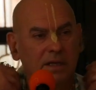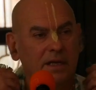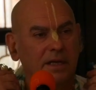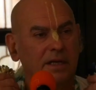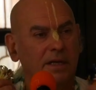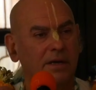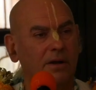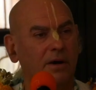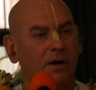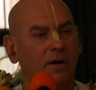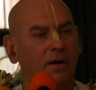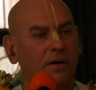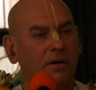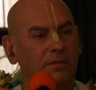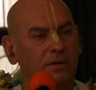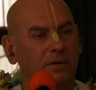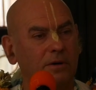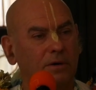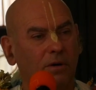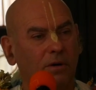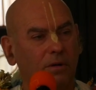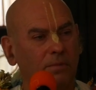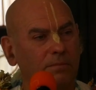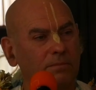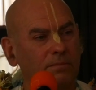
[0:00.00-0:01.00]
you know,
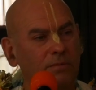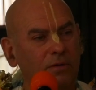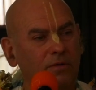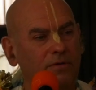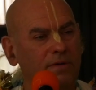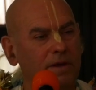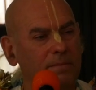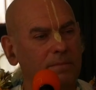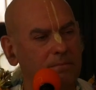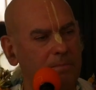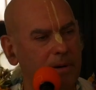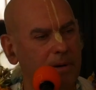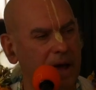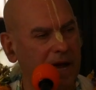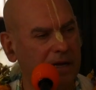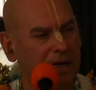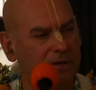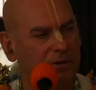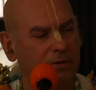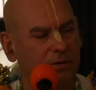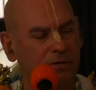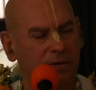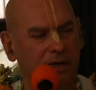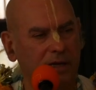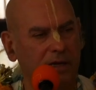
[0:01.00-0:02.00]
moving
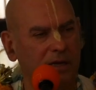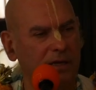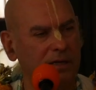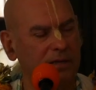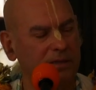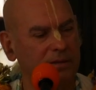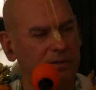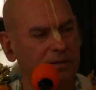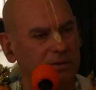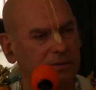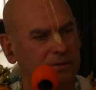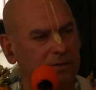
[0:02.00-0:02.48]
back to the